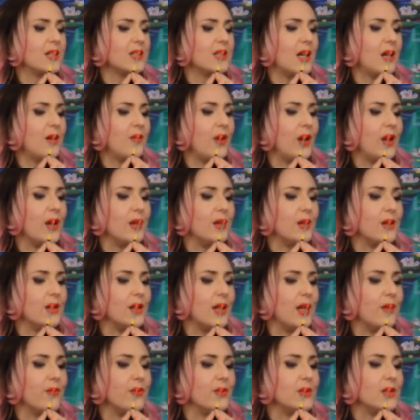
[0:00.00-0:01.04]
I've had a
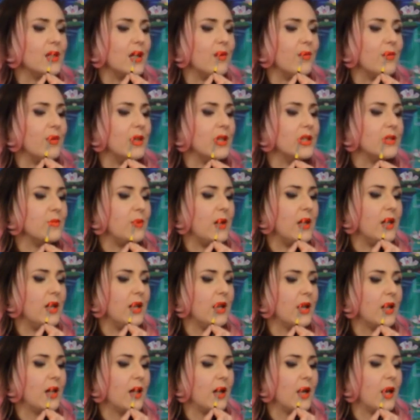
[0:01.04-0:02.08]
delightful time with this painting.